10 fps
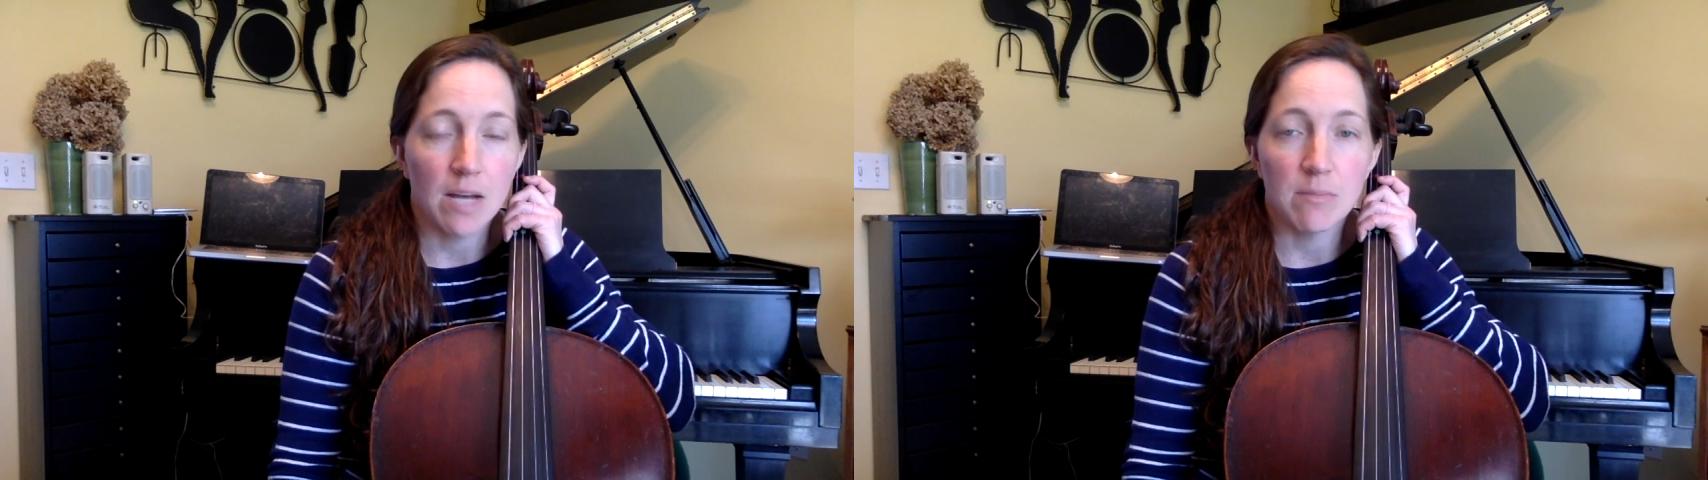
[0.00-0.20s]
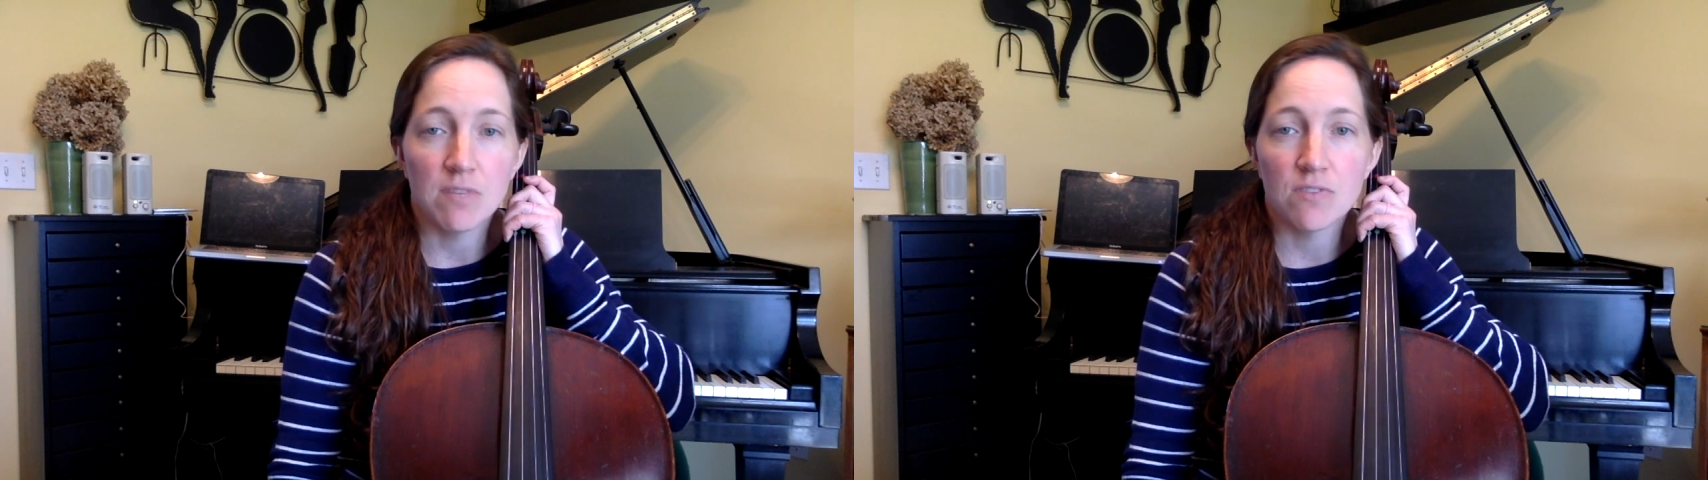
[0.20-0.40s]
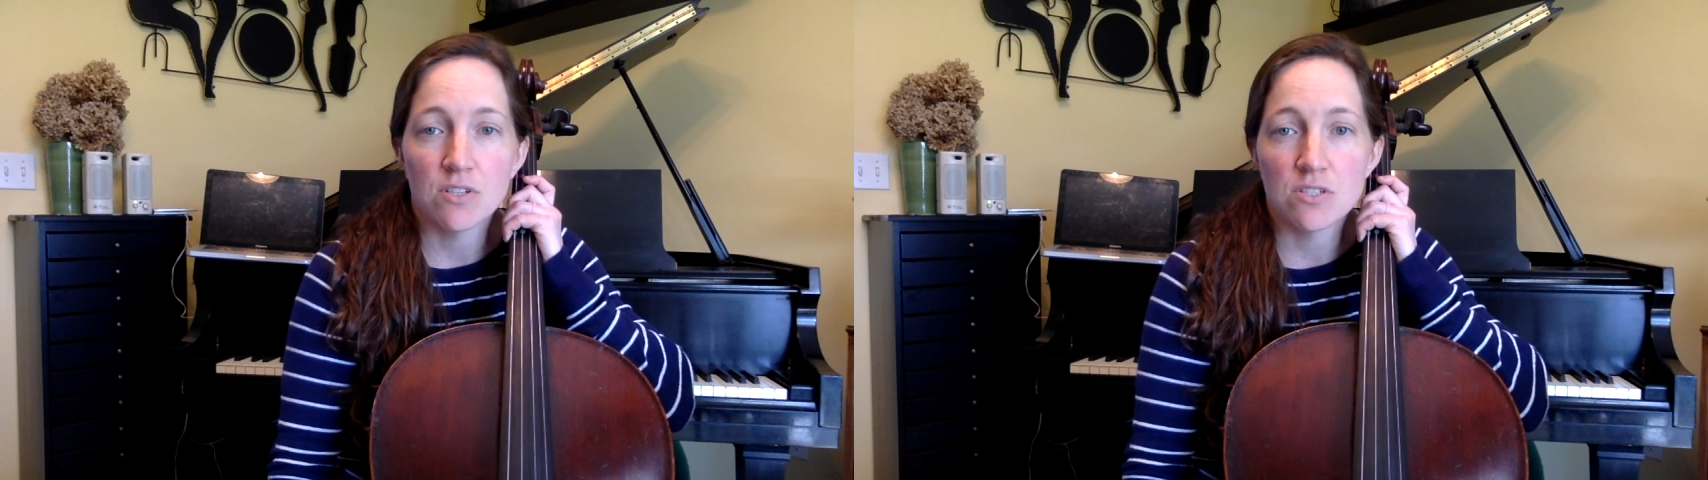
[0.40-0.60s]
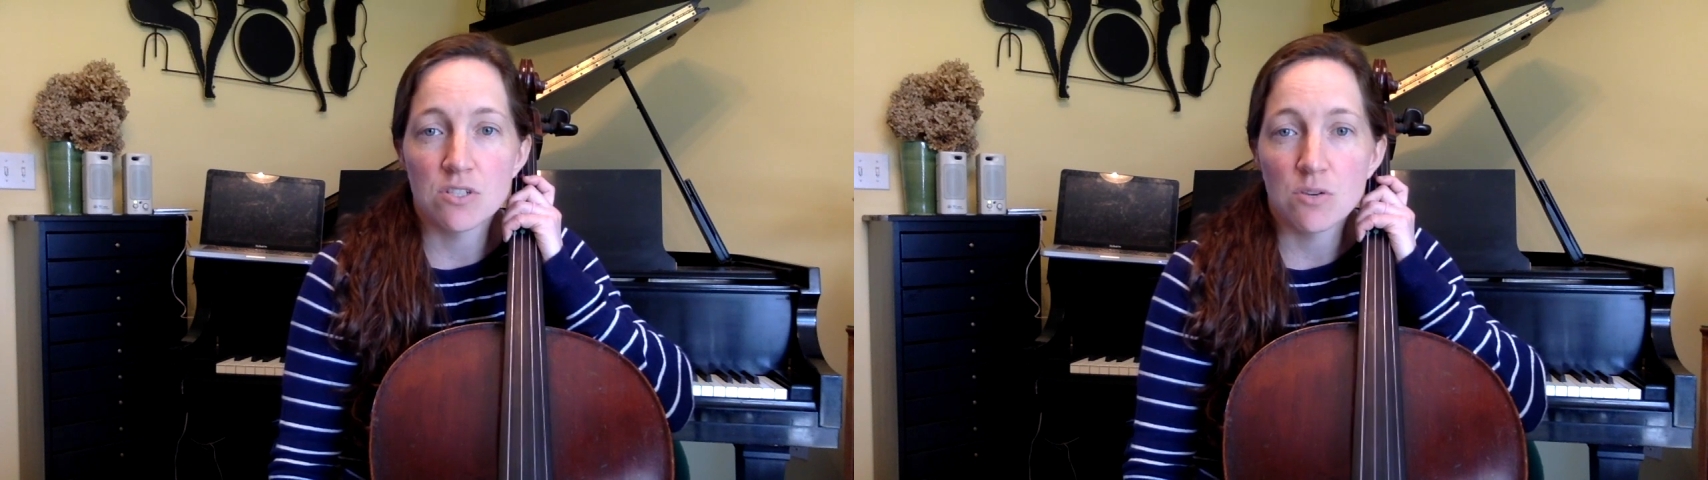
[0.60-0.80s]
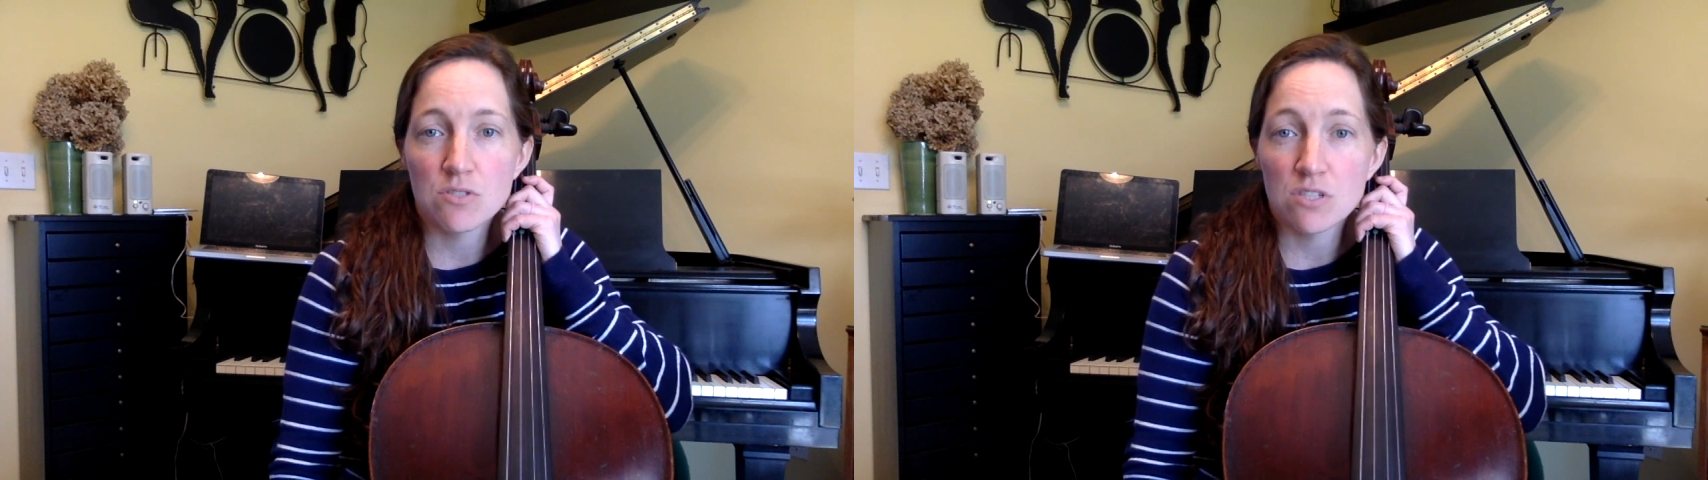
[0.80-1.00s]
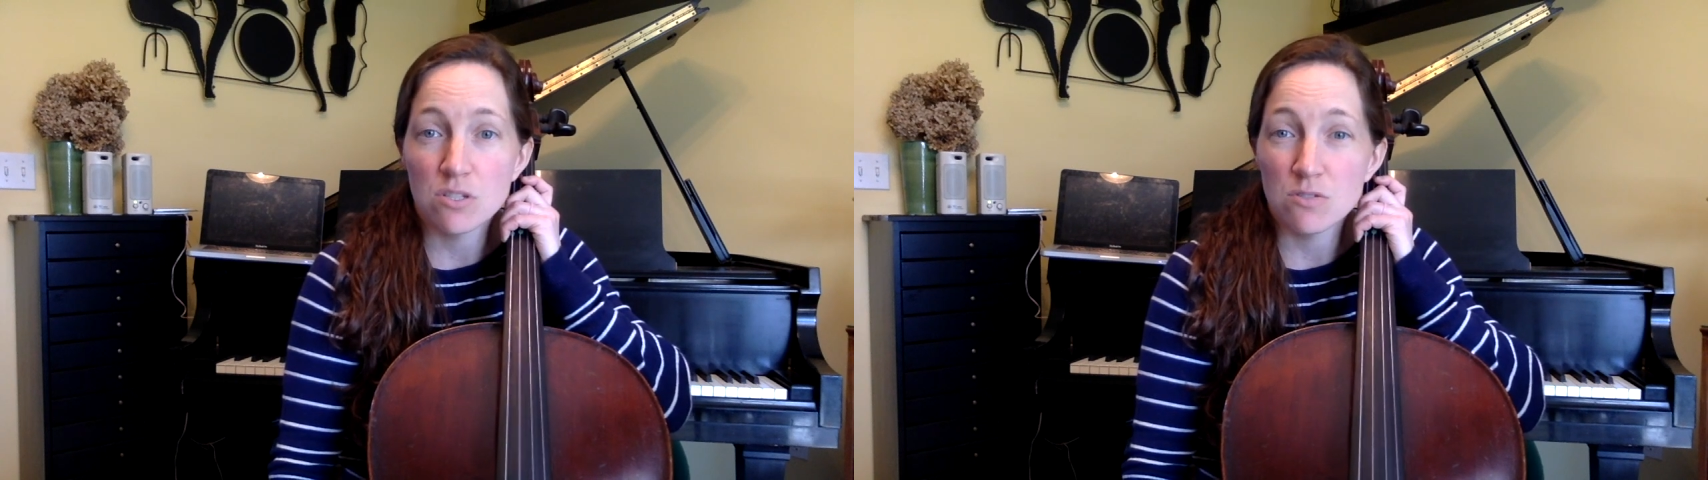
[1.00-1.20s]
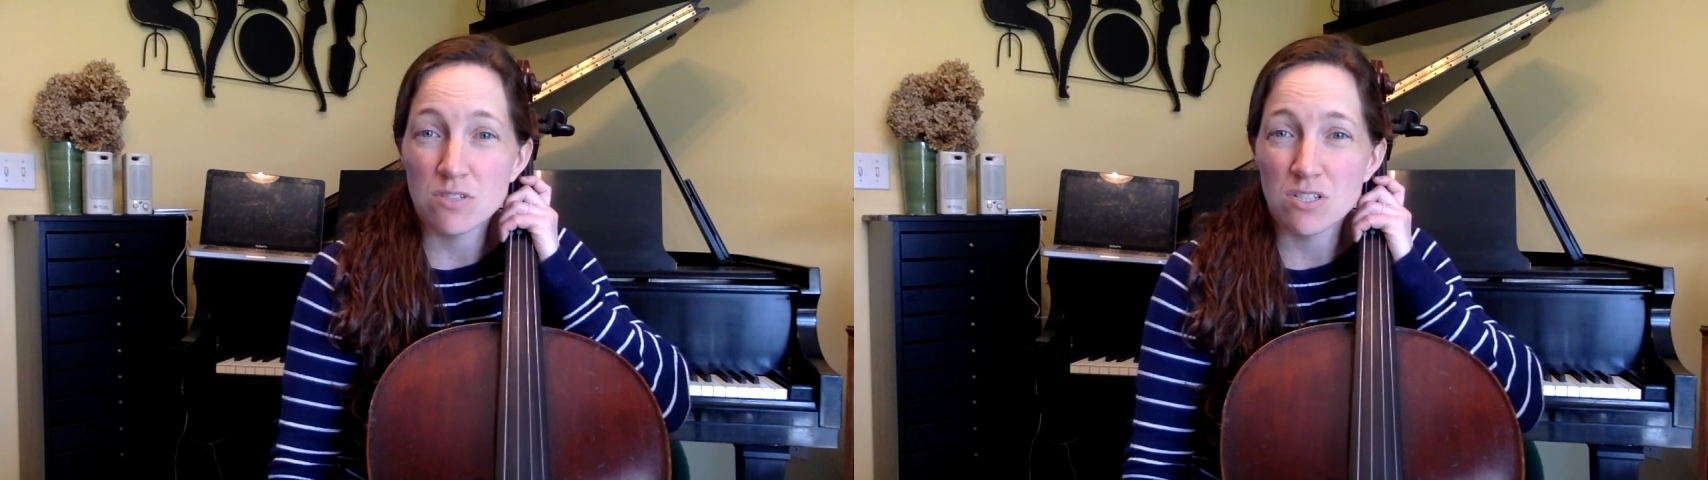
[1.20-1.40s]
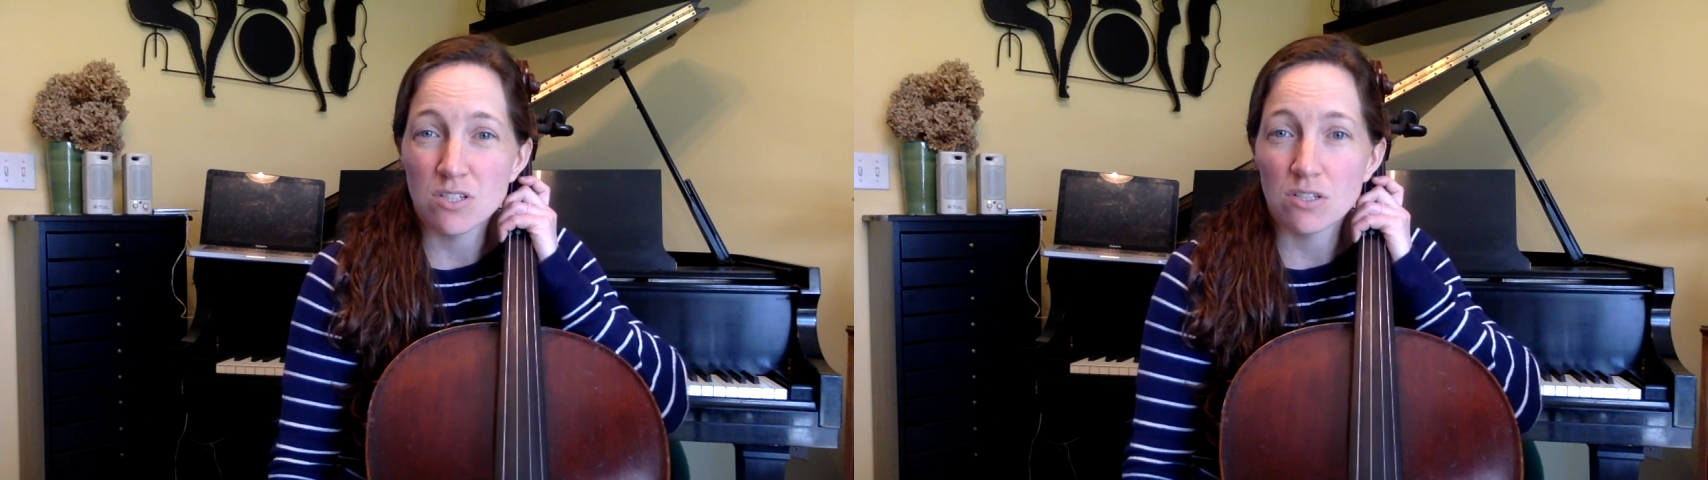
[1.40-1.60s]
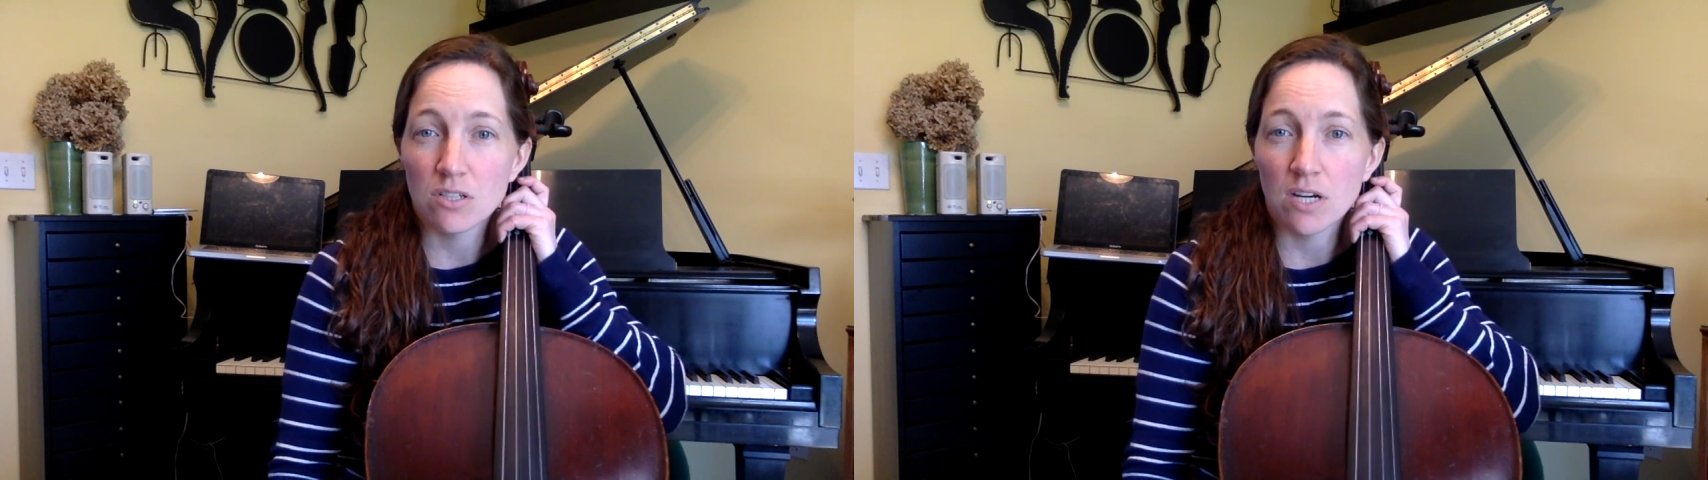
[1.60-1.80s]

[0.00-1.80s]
If there's notes that you still